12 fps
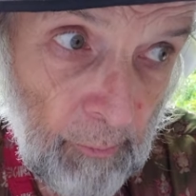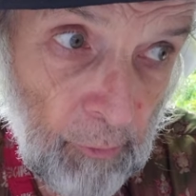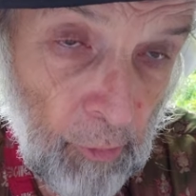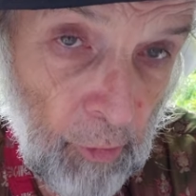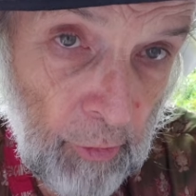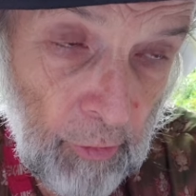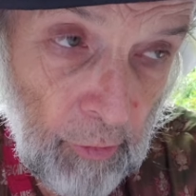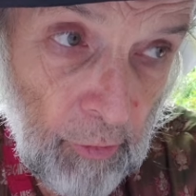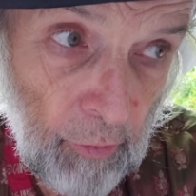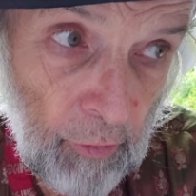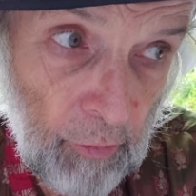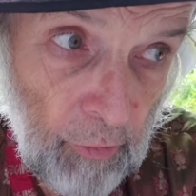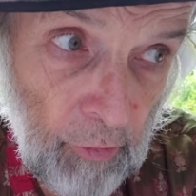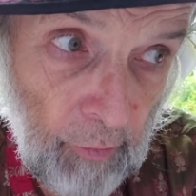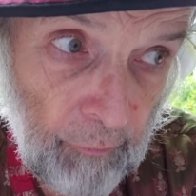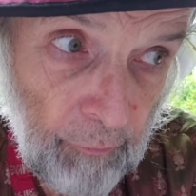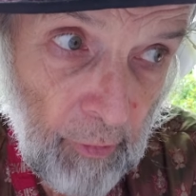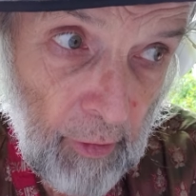good
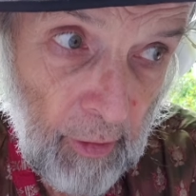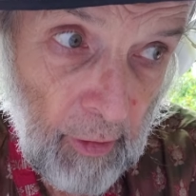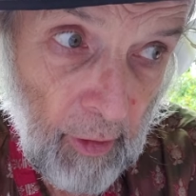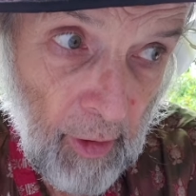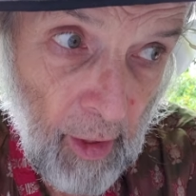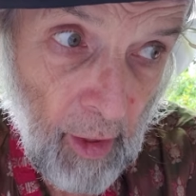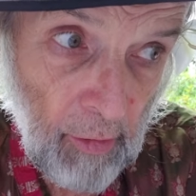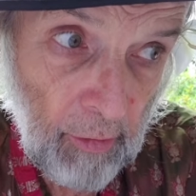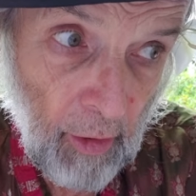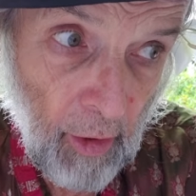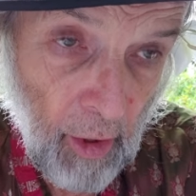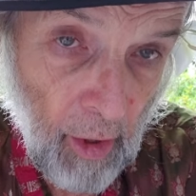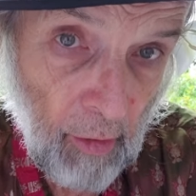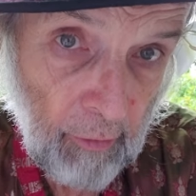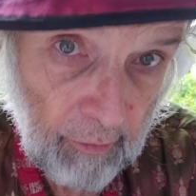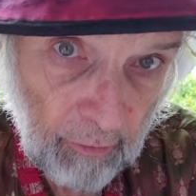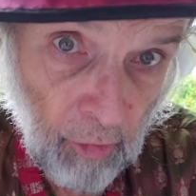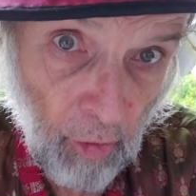duty-free alcohol,
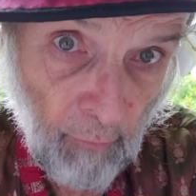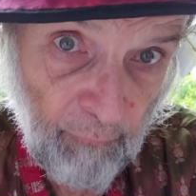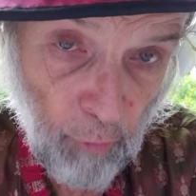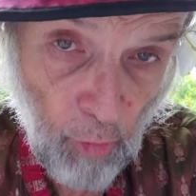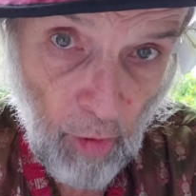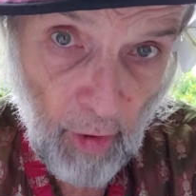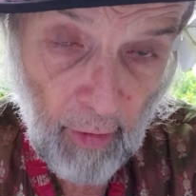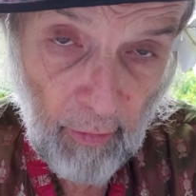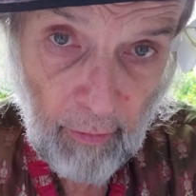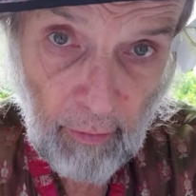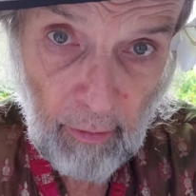go for it.